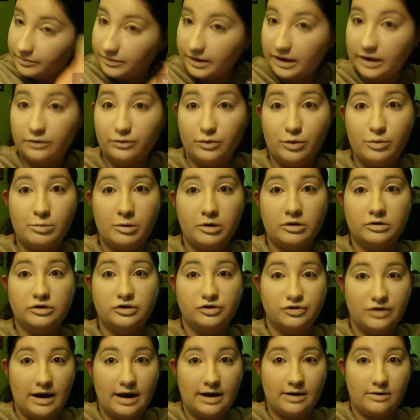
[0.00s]
like
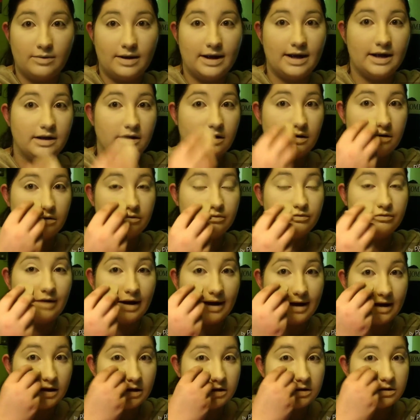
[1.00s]
RuPaul's Drag
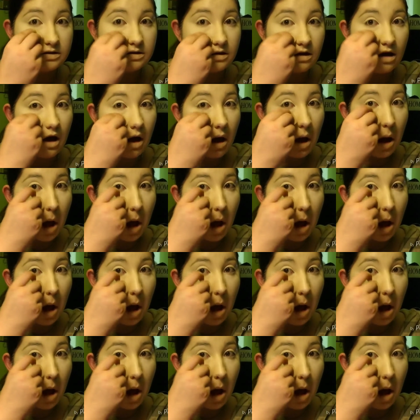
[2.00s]
Race